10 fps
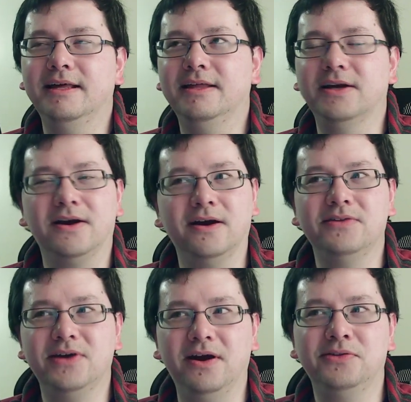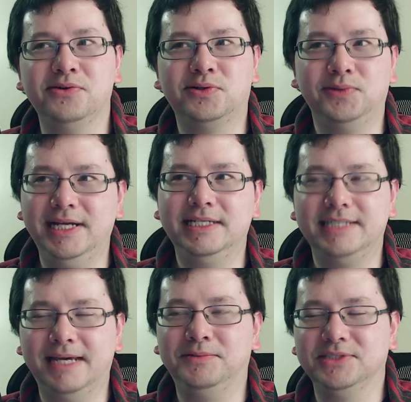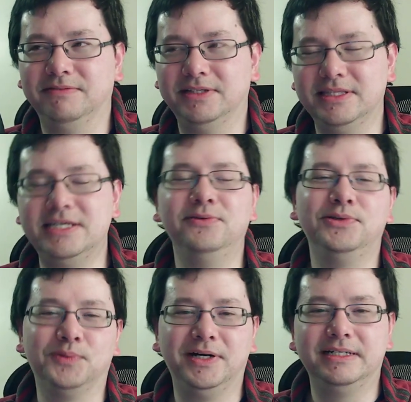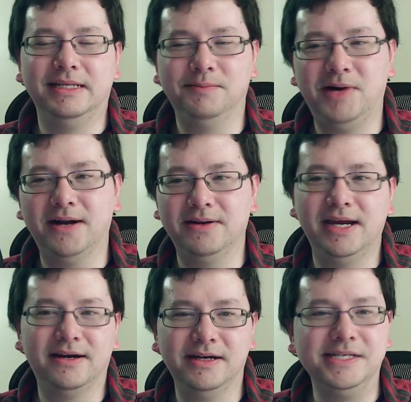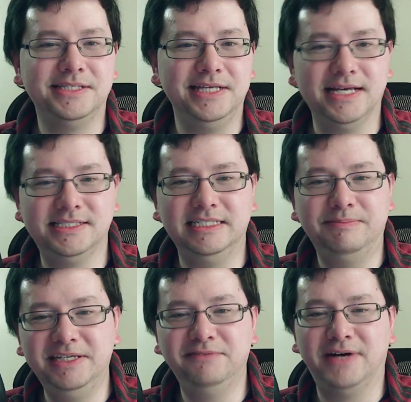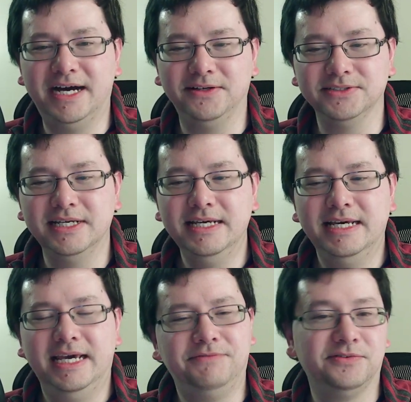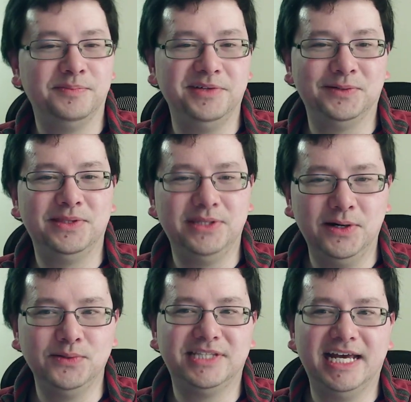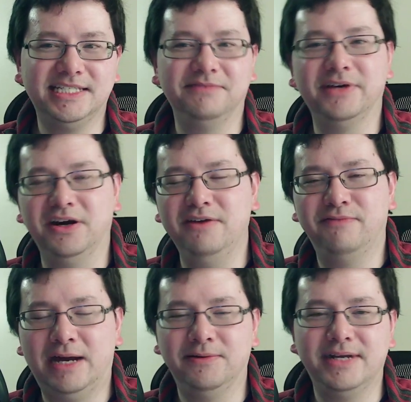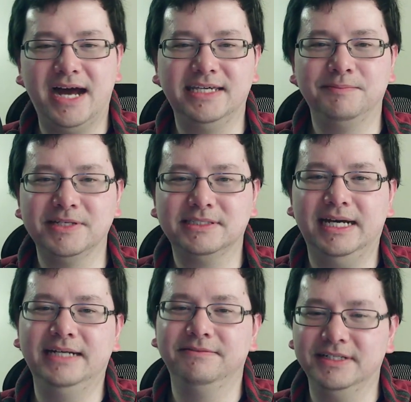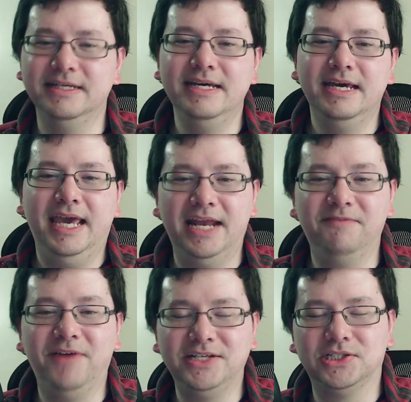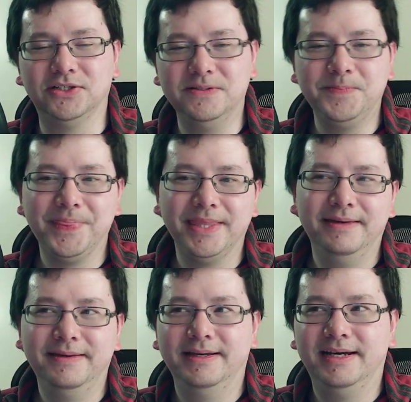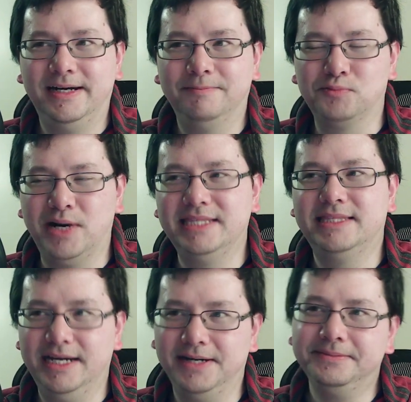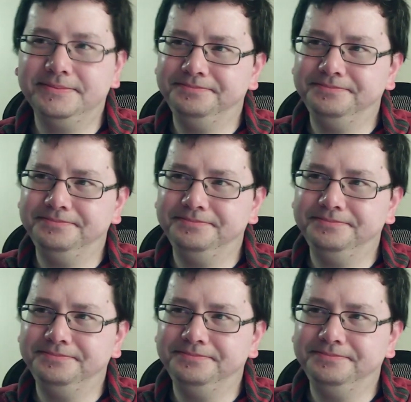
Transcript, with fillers: there are there are other great examples of it. The huge one in the modern era is the SCP files. If you're familiar with those, that's a very found documents kind of a adventure um, right there.